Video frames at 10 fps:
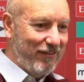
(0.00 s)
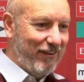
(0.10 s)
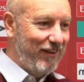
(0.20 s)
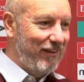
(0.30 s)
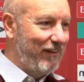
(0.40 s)

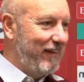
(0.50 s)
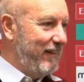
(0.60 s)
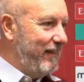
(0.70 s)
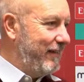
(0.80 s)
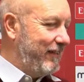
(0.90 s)
And
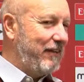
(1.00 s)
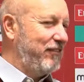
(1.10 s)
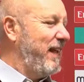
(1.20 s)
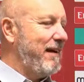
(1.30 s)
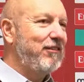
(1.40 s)
it takes an
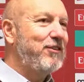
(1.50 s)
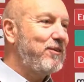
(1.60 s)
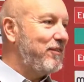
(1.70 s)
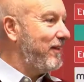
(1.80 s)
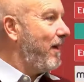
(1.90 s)
hour or two to
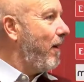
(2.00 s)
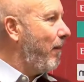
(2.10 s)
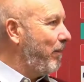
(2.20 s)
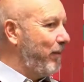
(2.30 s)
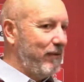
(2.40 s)
set up,
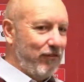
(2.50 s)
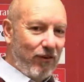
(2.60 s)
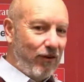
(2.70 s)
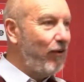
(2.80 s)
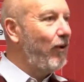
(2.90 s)
but it's
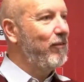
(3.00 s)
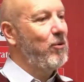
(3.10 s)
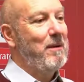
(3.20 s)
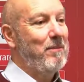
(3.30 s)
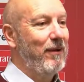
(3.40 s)
not a lot of
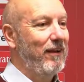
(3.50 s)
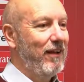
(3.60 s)
equipment.